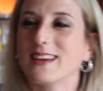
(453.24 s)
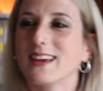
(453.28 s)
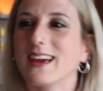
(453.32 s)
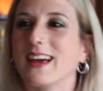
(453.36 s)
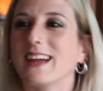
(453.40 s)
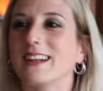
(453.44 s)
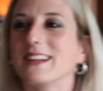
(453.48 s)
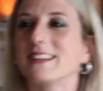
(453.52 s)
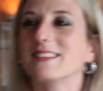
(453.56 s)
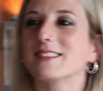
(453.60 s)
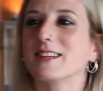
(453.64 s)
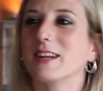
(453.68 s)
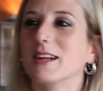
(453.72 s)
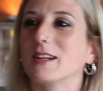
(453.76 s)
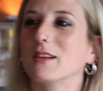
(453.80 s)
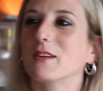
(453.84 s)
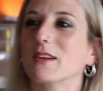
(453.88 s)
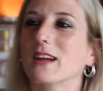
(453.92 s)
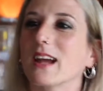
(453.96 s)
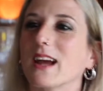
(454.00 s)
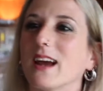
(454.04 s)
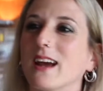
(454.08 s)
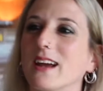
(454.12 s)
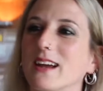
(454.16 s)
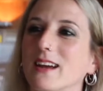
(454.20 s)
And he said,
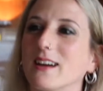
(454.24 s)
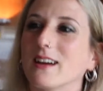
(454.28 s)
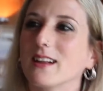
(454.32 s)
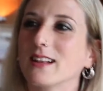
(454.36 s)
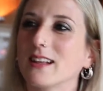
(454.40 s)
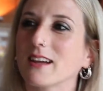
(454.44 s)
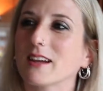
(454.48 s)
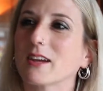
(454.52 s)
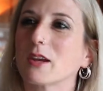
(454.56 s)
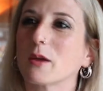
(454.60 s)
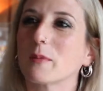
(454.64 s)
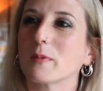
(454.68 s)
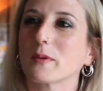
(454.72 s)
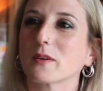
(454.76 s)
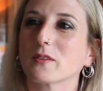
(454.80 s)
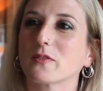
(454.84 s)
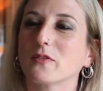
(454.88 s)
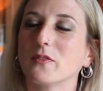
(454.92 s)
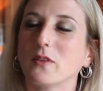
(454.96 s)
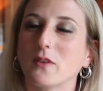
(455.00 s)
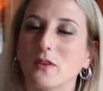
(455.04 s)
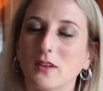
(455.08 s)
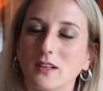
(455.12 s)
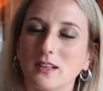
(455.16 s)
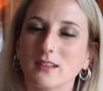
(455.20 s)
okay, I like your
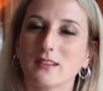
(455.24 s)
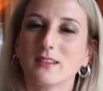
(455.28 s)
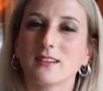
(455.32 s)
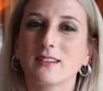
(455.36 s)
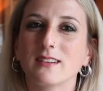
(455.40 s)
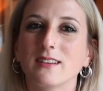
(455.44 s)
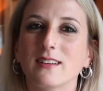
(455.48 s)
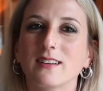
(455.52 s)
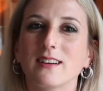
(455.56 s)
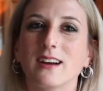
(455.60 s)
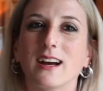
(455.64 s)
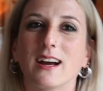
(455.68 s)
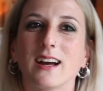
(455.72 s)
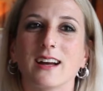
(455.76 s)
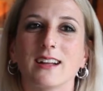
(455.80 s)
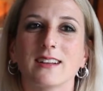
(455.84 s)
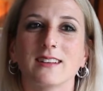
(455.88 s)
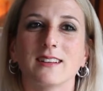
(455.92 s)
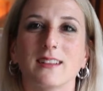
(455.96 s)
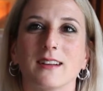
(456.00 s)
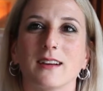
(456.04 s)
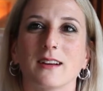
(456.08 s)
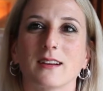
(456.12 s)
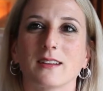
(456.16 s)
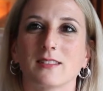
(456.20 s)
portfolio, and
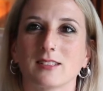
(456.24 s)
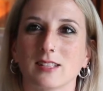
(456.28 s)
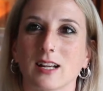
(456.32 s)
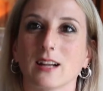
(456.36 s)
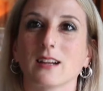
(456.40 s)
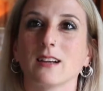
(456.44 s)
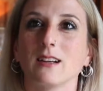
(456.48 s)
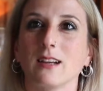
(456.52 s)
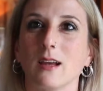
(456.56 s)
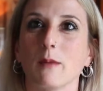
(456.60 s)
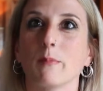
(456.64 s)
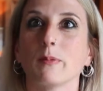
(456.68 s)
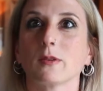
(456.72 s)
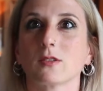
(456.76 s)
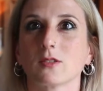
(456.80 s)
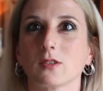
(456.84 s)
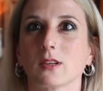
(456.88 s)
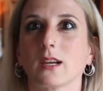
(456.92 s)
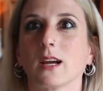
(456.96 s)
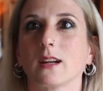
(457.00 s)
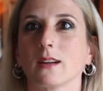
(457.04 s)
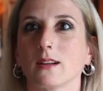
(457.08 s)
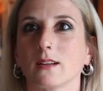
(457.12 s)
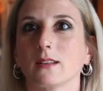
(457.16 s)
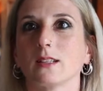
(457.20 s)
because luckily I put
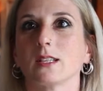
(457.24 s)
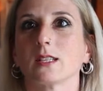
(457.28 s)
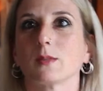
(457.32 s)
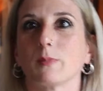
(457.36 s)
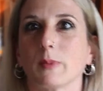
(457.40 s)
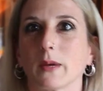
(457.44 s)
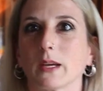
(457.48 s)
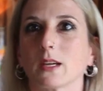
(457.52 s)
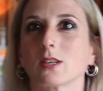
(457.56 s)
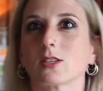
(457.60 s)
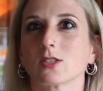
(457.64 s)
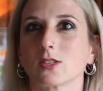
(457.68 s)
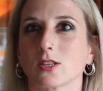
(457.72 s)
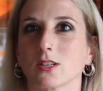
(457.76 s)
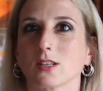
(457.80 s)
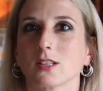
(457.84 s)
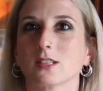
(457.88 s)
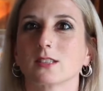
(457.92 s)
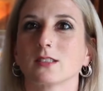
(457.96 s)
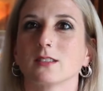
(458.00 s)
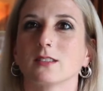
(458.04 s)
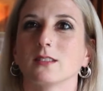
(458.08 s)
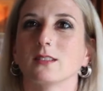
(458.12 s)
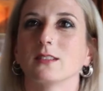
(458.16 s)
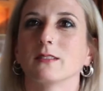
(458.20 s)
together this picture,
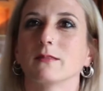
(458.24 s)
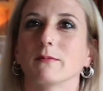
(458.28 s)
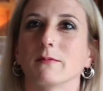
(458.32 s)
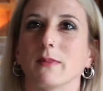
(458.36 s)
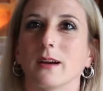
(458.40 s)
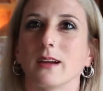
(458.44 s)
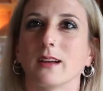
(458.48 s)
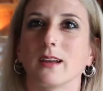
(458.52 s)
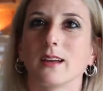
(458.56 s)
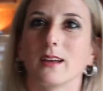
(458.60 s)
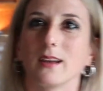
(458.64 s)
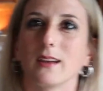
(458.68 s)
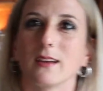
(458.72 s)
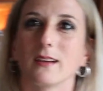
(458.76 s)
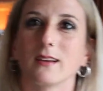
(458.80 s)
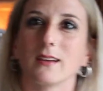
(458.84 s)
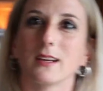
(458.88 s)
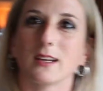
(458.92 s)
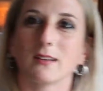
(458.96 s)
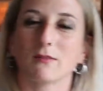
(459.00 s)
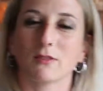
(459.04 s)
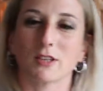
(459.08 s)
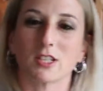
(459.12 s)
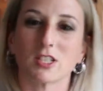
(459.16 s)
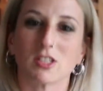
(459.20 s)
so in my
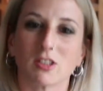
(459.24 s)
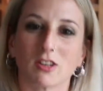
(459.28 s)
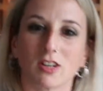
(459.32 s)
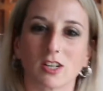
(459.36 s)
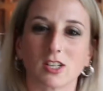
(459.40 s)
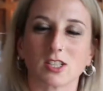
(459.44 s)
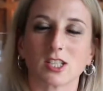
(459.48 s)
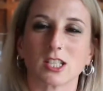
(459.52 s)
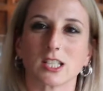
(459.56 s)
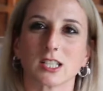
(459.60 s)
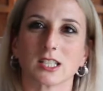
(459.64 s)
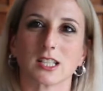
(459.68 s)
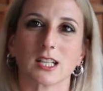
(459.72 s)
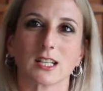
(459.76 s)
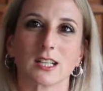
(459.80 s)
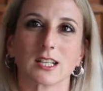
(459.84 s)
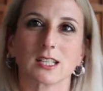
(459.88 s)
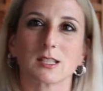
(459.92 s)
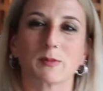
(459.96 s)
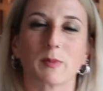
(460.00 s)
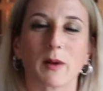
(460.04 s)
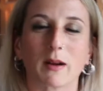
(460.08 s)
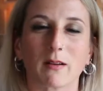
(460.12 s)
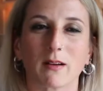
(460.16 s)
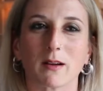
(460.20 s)
researches and
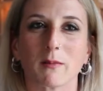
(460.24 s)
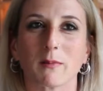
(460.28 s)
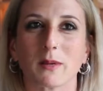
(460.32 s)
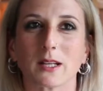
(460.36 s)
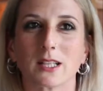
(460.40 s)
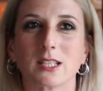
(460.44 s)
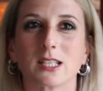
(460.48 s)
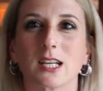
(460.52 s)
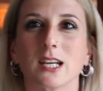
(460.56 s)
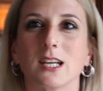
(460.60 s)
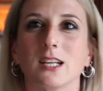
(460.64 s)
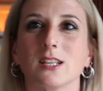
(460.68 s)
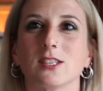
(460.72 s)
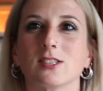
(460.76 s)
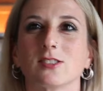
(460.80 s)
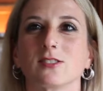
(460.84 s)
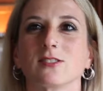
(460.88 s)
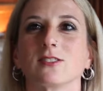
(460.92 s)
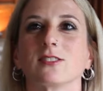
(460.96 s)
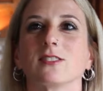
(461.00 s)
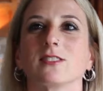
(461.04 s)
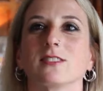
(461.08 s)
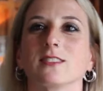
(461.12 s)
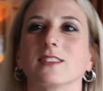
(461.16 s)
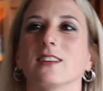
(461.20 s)

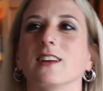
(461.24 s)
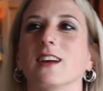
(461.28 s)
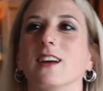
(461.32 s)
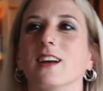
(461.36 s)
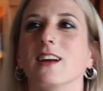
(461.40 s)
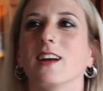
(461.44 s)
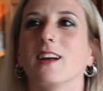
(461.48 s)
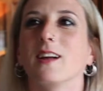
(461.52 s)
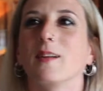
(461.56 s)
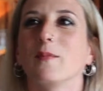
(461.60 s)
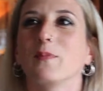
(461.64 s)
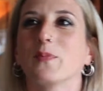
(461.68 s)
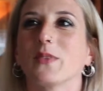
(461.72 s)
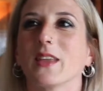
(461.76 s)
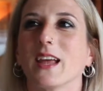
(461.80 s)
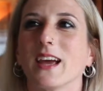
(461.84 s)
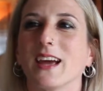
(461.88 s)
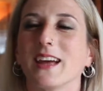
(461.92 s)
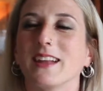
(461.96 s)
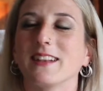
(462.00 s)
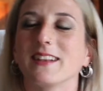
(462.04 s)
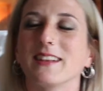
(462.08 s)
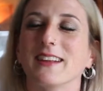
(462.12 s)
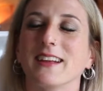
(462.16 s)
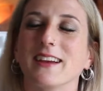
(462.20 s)
experimentation. Yeah.
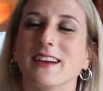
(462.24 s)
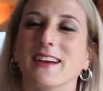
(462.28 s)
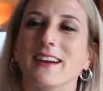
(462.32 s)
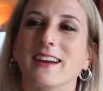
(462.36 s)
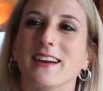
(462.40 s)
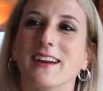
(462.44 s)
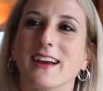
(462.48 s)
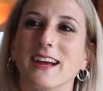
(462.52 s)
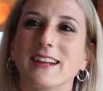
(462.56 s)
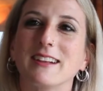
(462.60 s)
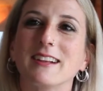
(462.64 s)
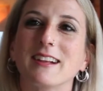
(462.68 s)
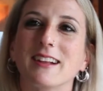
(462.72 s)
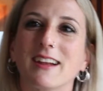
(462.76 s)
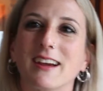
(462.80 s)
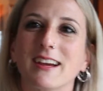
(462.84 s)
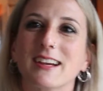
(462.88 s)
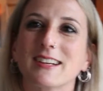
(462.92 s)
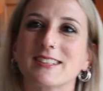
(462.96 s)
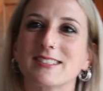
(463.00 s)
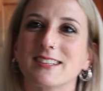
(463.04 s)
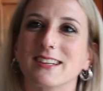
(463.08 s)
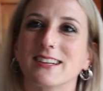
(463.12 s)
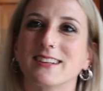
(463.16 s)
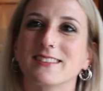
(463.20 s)
And he
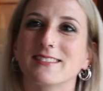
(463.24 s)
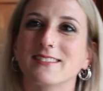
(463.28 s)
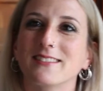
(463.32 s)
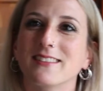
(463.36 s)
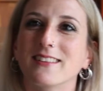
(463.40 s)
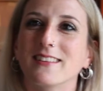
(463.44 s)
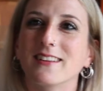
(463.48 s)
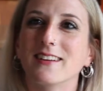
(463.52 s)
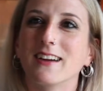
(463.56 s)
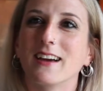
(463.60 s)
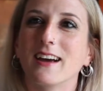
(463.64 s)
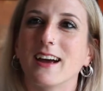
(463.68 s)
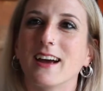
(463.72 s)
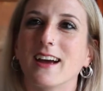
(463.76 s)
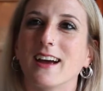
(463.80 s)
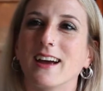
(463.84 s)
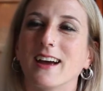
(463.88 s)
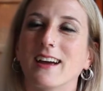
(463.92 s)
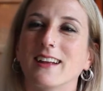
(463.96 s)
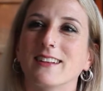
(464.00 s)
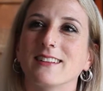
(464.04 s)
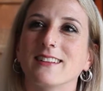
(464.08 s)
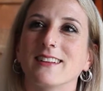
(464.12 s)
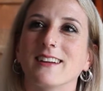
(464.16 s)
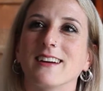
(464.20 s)
liked it,
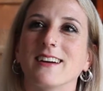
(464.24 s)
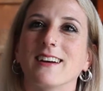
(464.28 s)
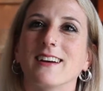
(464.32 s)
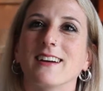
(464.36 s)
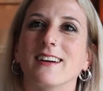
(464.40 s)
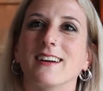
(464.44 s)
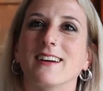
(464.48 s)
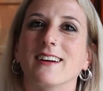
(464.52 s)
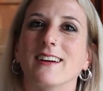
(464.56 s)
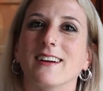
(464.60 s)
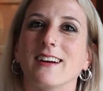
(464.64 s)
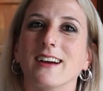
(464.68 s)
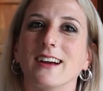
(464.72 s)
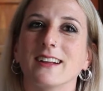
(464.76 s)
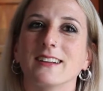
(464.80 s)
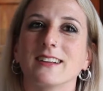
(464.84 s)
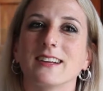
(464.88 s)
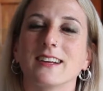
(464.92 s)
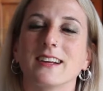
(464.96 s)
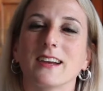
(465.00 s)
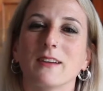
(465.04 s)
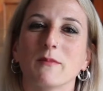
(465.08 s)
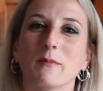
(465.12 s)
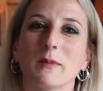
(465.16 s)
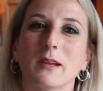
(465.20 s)
and he
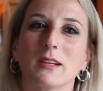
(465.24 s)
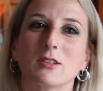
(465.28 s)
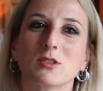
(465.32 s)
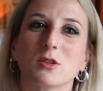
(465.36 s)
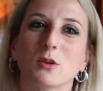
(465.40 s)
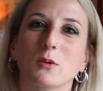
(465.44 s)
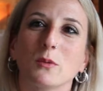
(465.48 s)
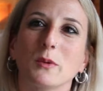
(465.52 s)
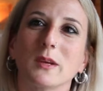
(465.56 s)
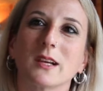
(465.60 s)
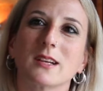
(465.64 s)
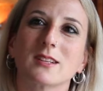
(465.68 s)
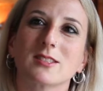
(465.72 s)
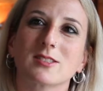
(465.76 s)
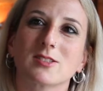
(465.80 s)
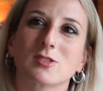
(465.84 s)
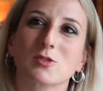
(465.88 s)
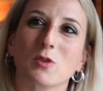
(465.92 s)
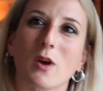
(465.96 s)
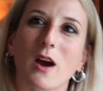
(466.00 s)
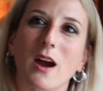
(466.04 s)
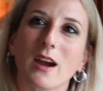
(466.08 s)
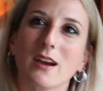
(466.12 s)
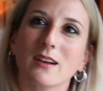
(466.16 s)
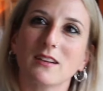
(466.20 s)
gave me 2 weeks
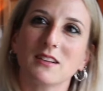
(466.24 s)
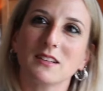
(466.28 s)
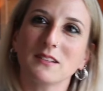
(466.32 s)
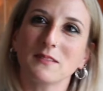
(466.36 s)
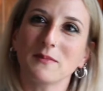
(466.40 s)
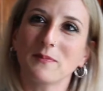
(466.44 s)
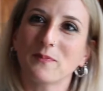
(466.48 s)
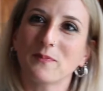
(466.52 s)
trial